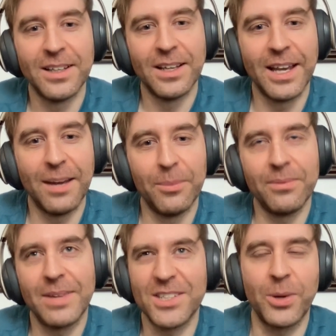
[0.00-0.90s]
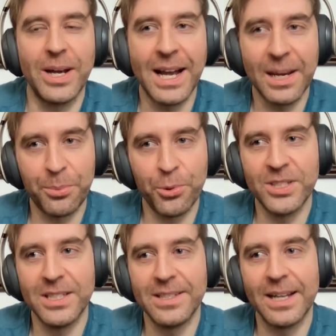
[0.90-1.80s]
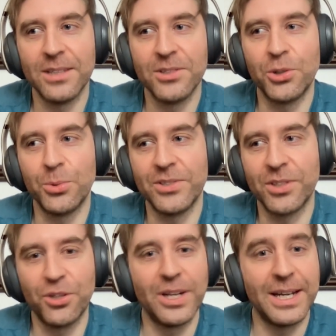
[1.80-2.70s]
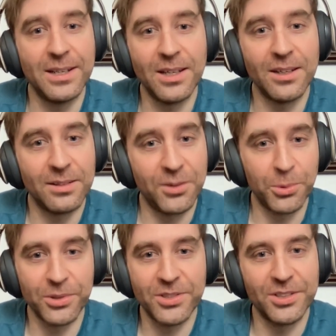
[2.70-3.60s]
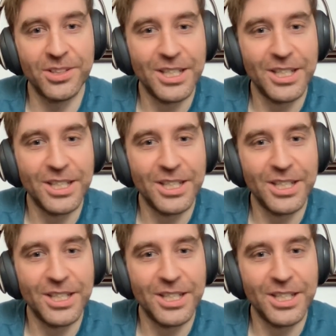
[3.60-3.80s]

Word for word: That's why a high protein diet is always a good idea if you want to